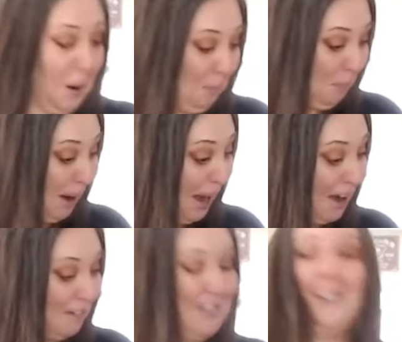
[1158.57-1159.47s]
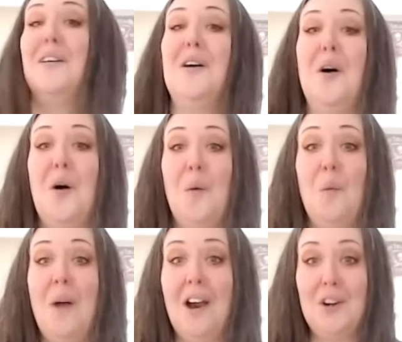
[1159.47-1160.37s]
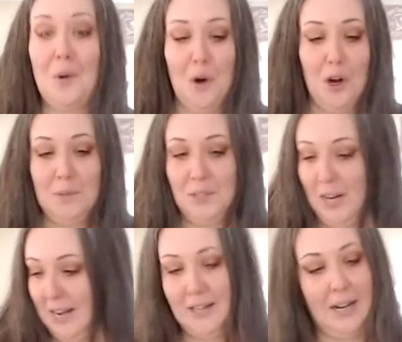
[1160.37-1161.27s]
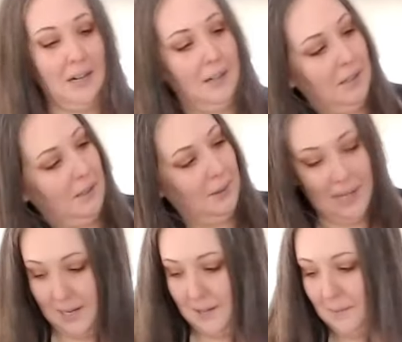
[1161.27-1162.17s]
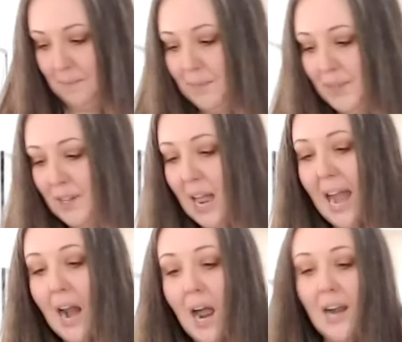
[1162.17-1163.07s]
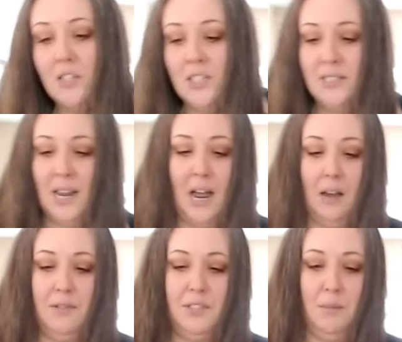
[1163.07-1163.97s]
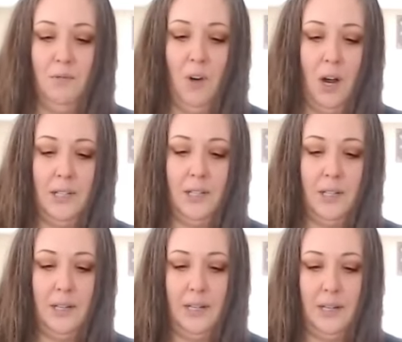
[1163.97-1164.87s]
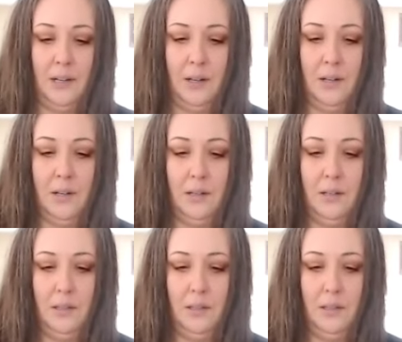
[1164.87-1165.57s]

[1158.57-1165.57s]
above where your herbs are ending. Okay. And I just have some vodka here.